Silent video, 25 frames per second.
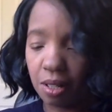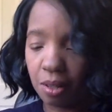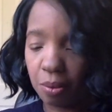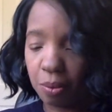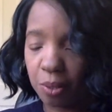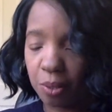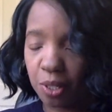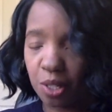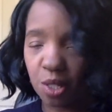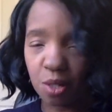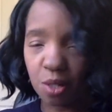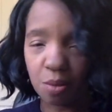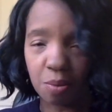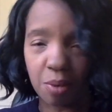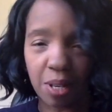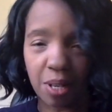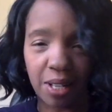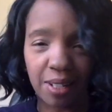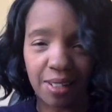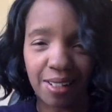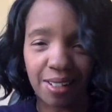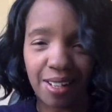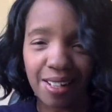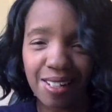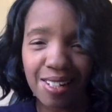which is
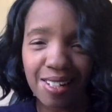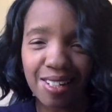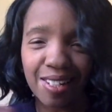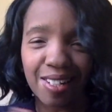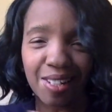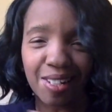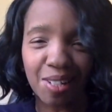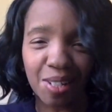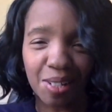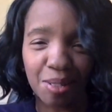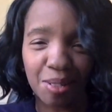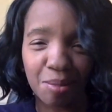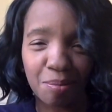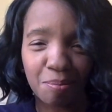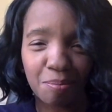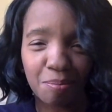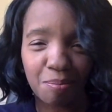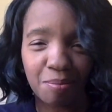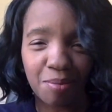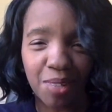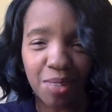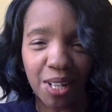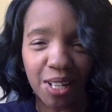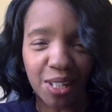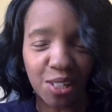right next to
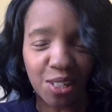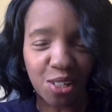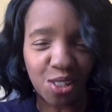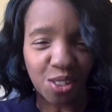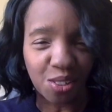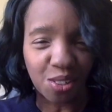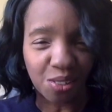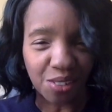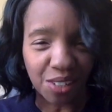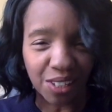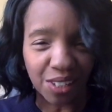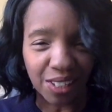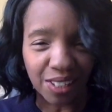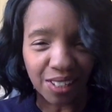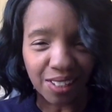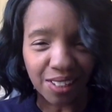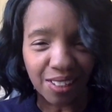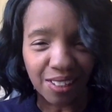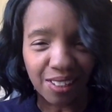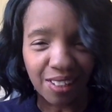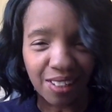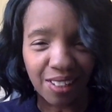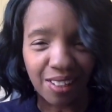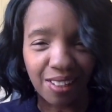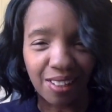Nigeria,
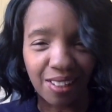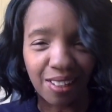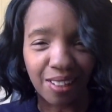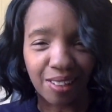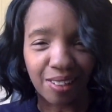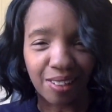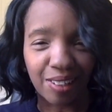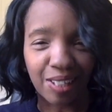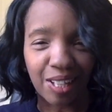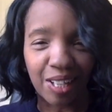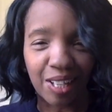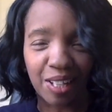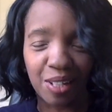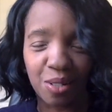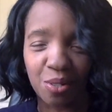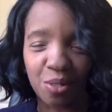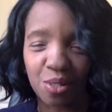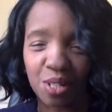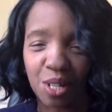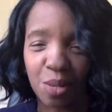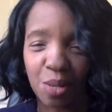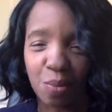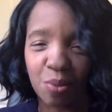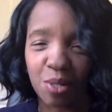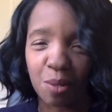and I
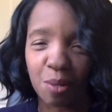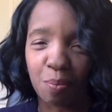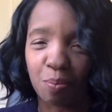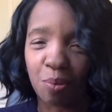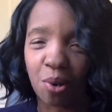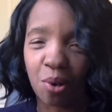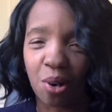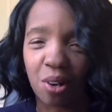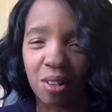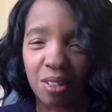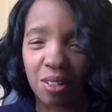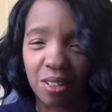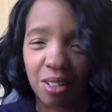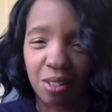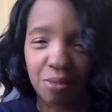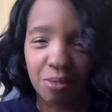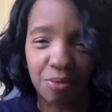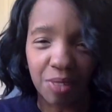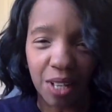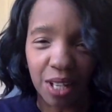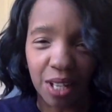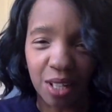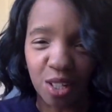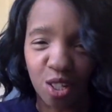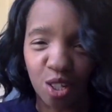understand was a part of
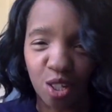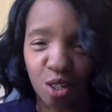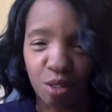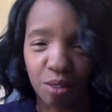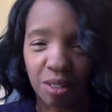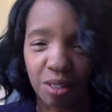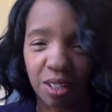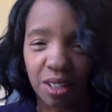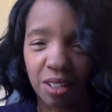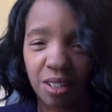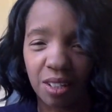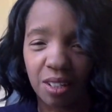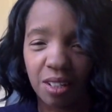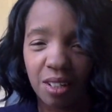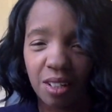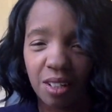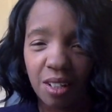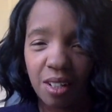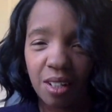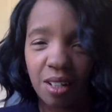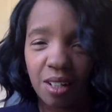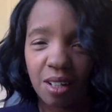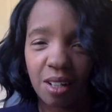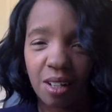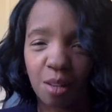Nigeria
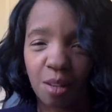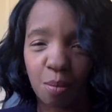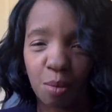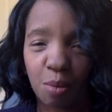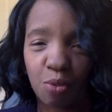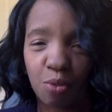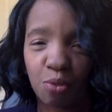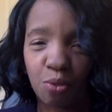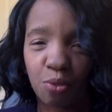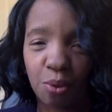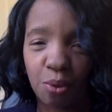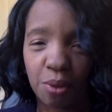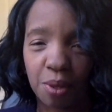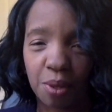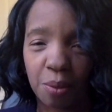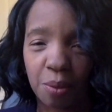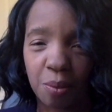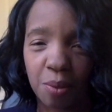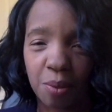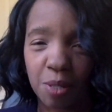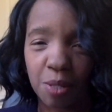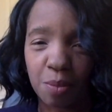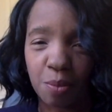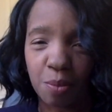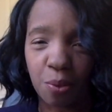before it
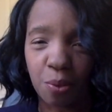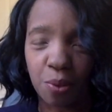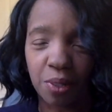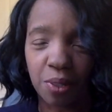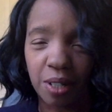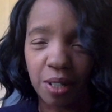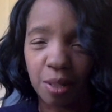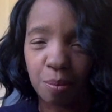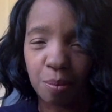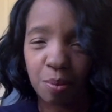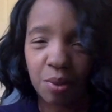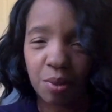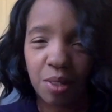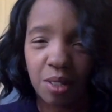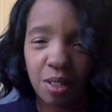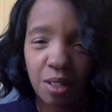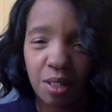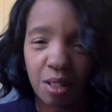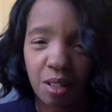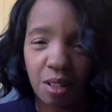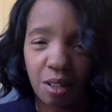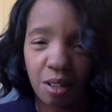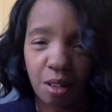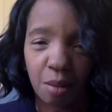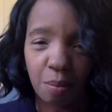was broken up
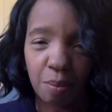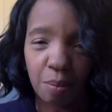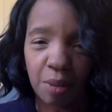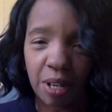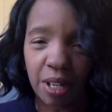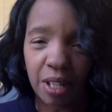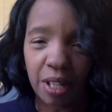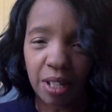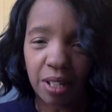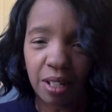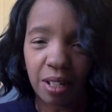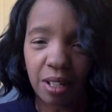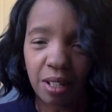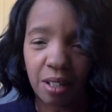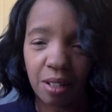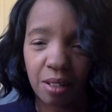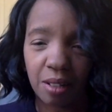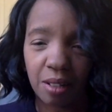by